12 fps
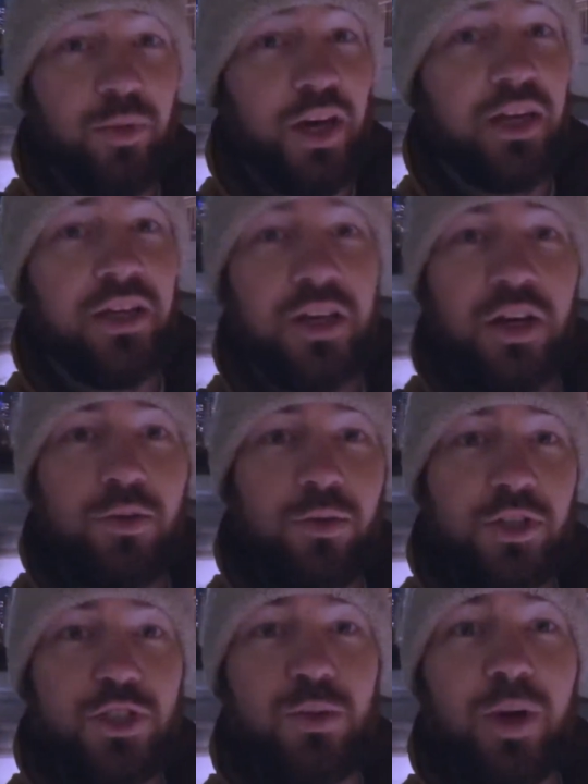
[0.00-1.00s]
but
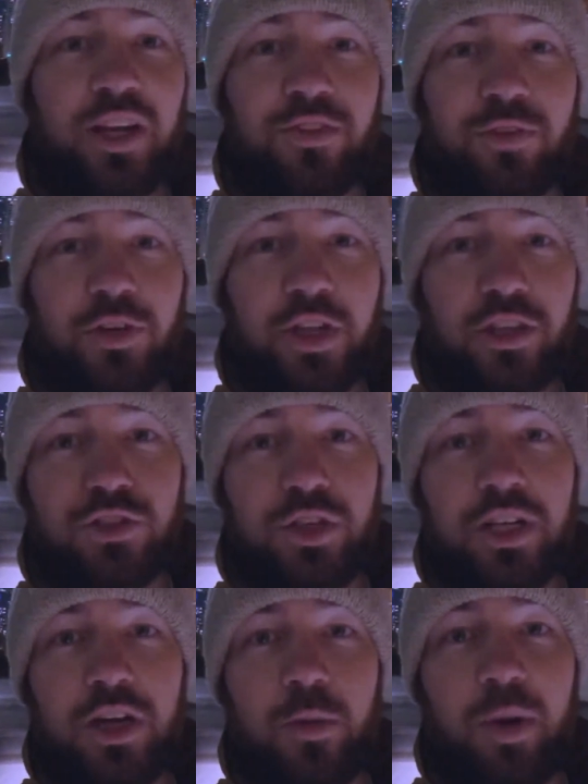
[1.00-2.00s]
we're just waiting for another
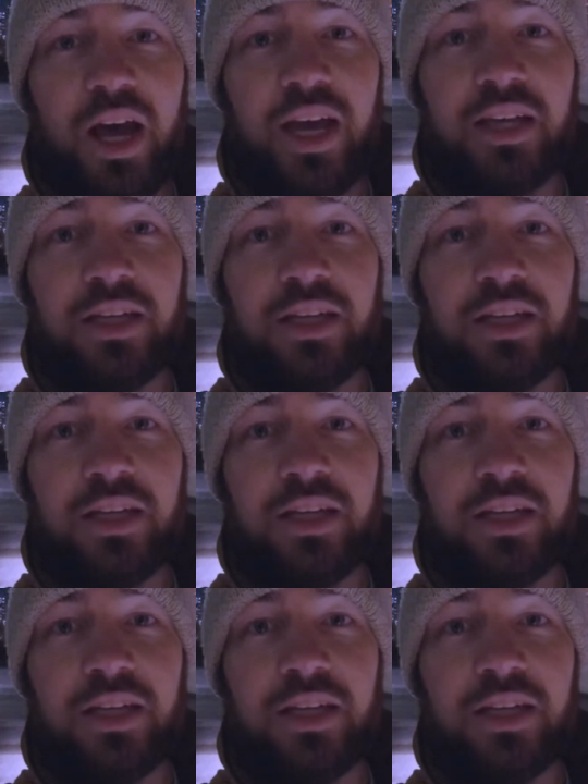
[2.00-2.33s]
train to go by